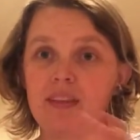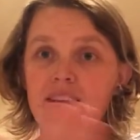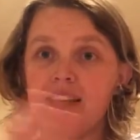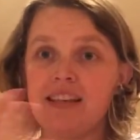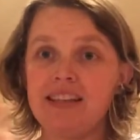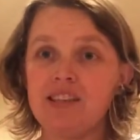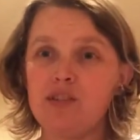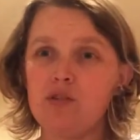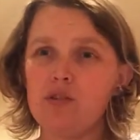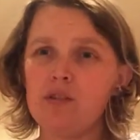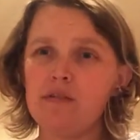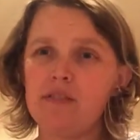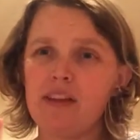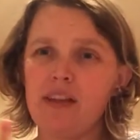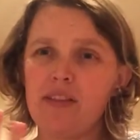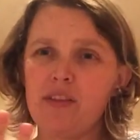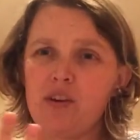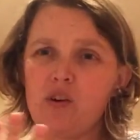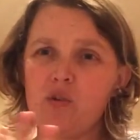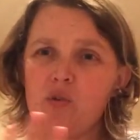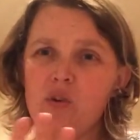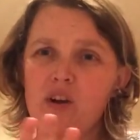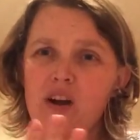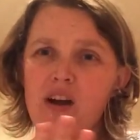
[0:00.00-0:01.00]
It's sort of like the
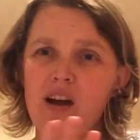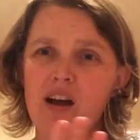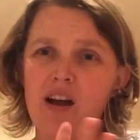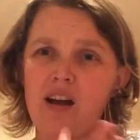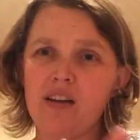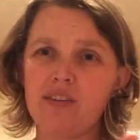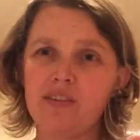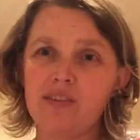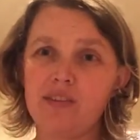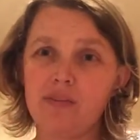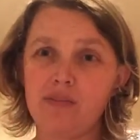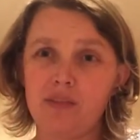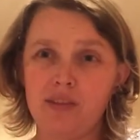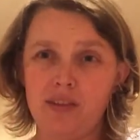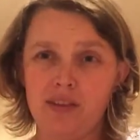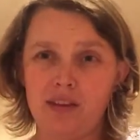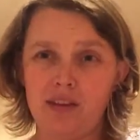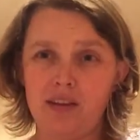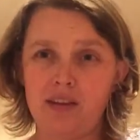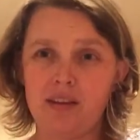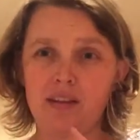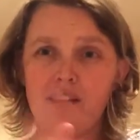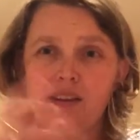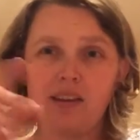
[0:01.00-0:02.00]
grass. If
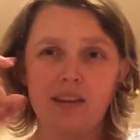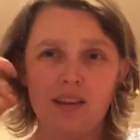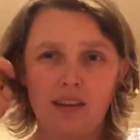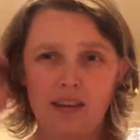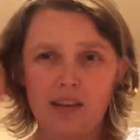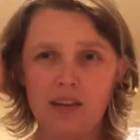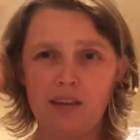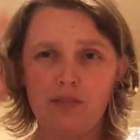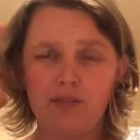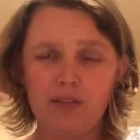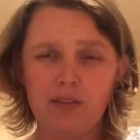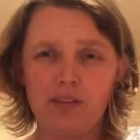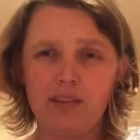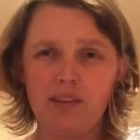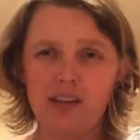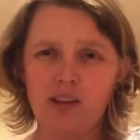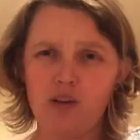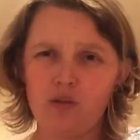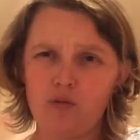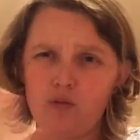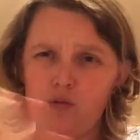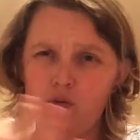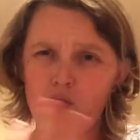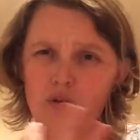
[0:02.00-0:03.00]
you think
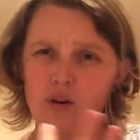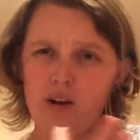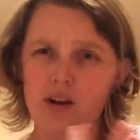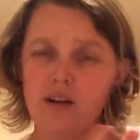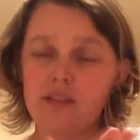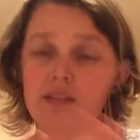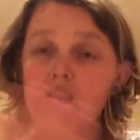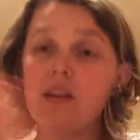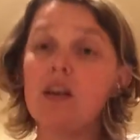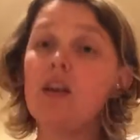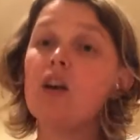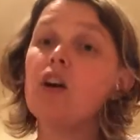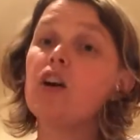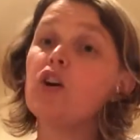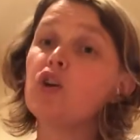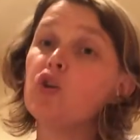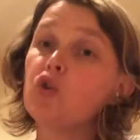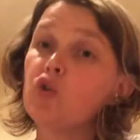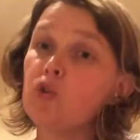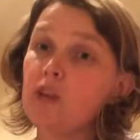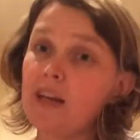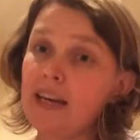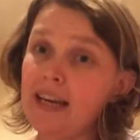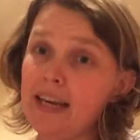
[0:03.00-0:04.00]
of grass.
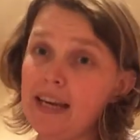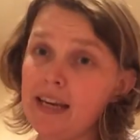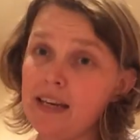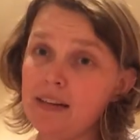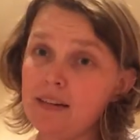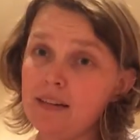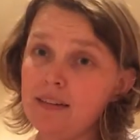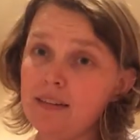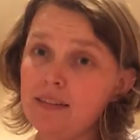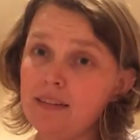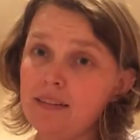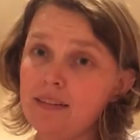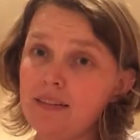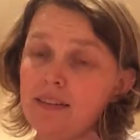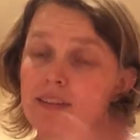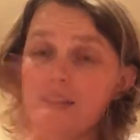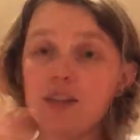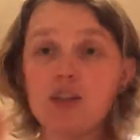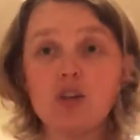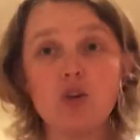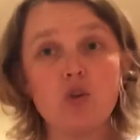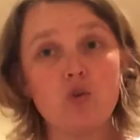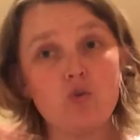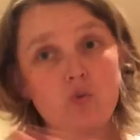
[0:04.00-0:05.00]
Green.
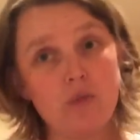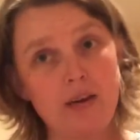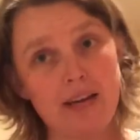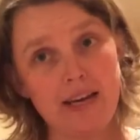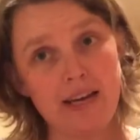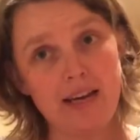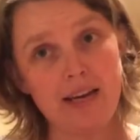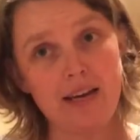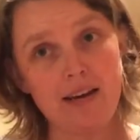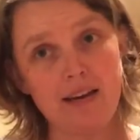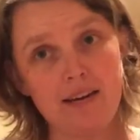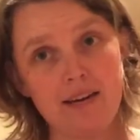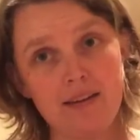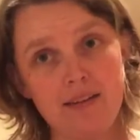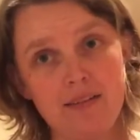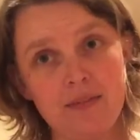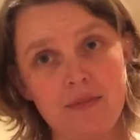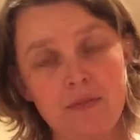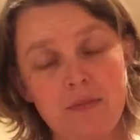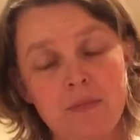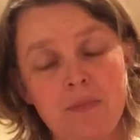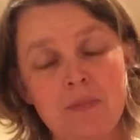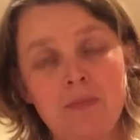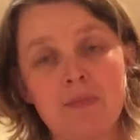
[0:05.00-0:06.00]
Green.
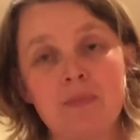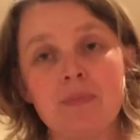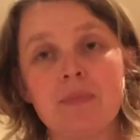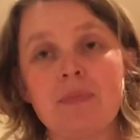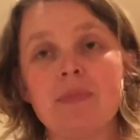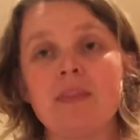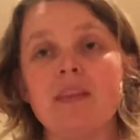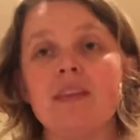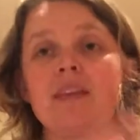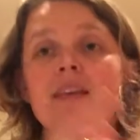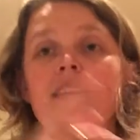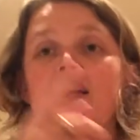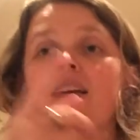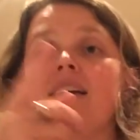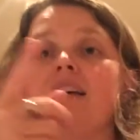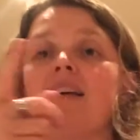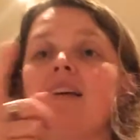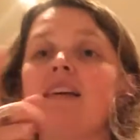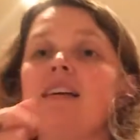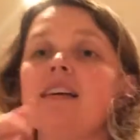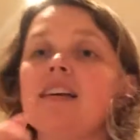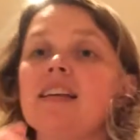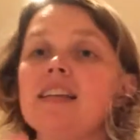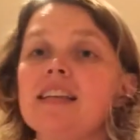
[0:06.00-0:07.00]

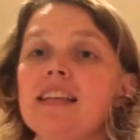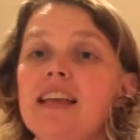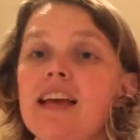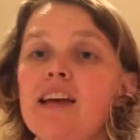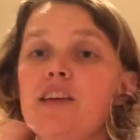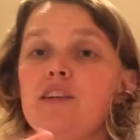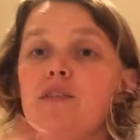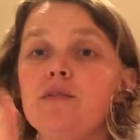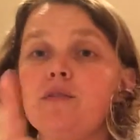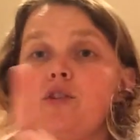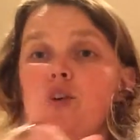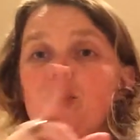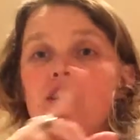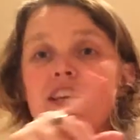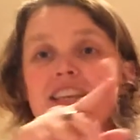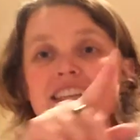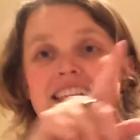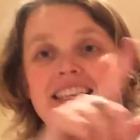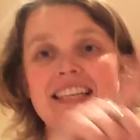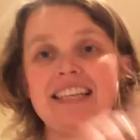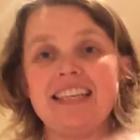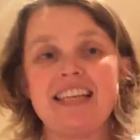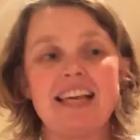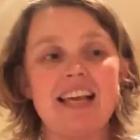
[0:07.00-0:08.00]
Now you've got
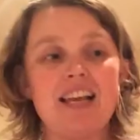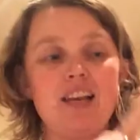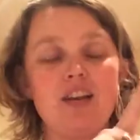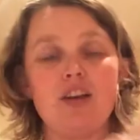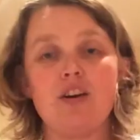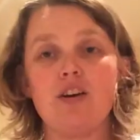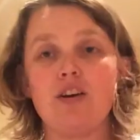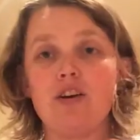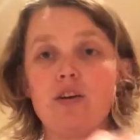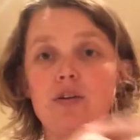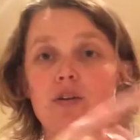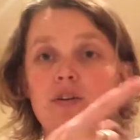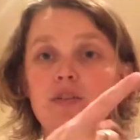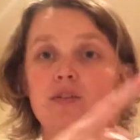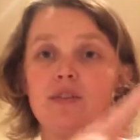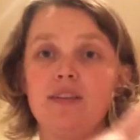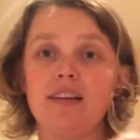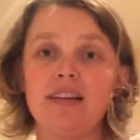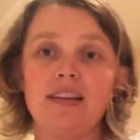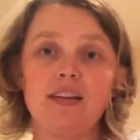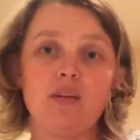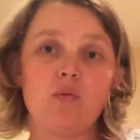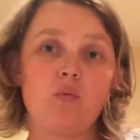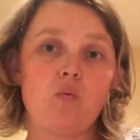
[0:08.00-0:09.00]
yellow. You do the
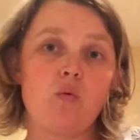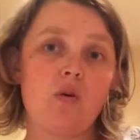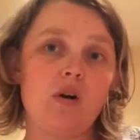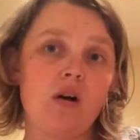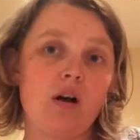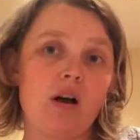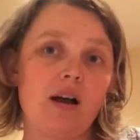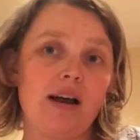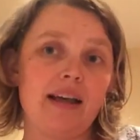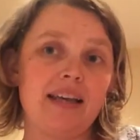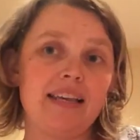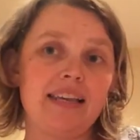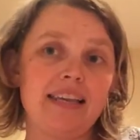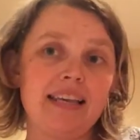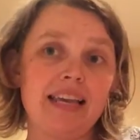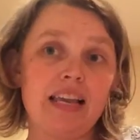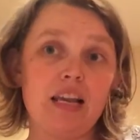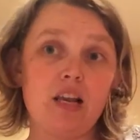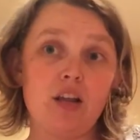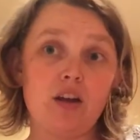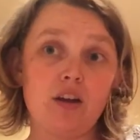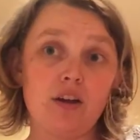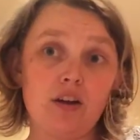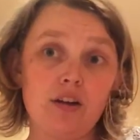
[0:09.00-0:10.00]
letter Y.
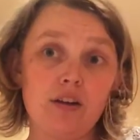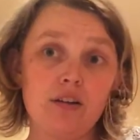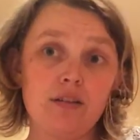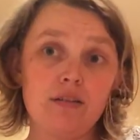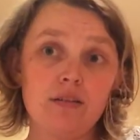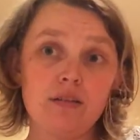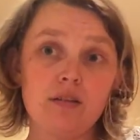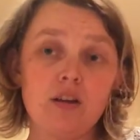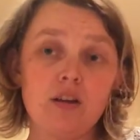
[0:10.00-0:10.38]
Yellow.